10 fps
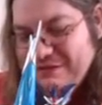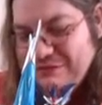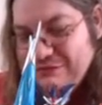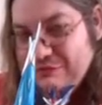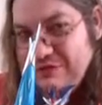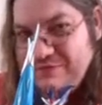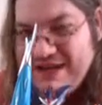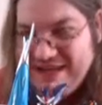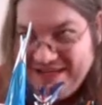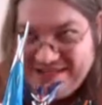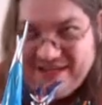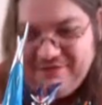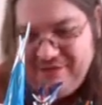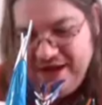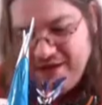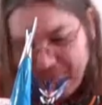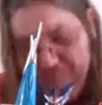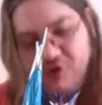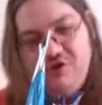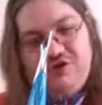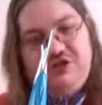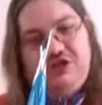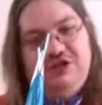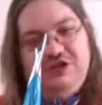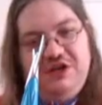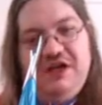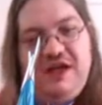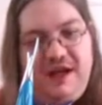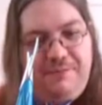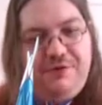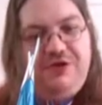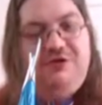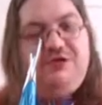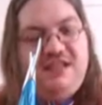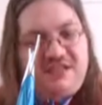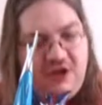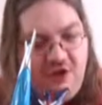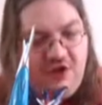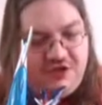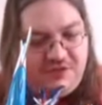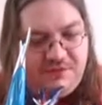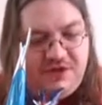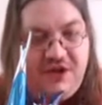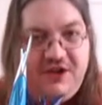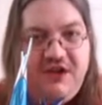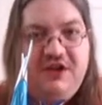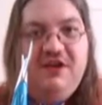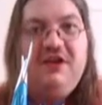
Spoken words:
One of my least, in fact. But it produced this awesome toy,